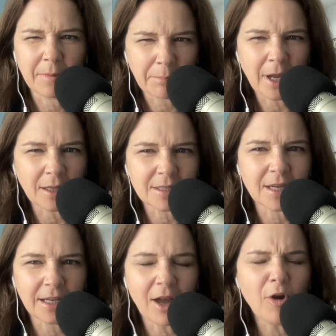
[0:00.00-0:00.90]

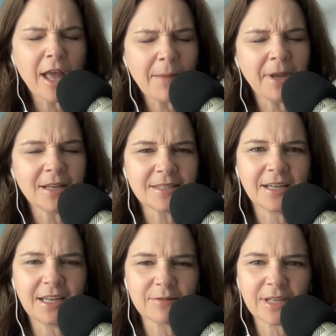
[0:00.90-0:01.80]
Piazza. Yeah. Oh, yeah, Piazza.
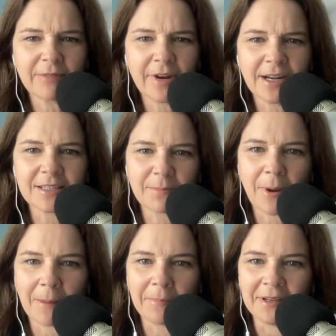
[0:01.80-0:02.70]
He sat right next to
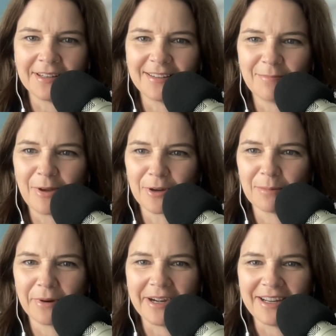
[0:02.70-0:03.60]
Poppy at Mother
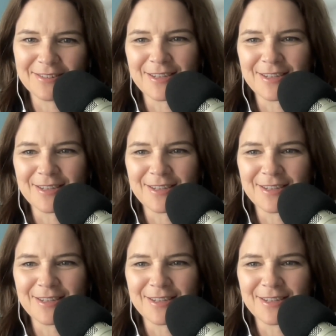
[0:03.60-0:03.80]
Cabrini. So.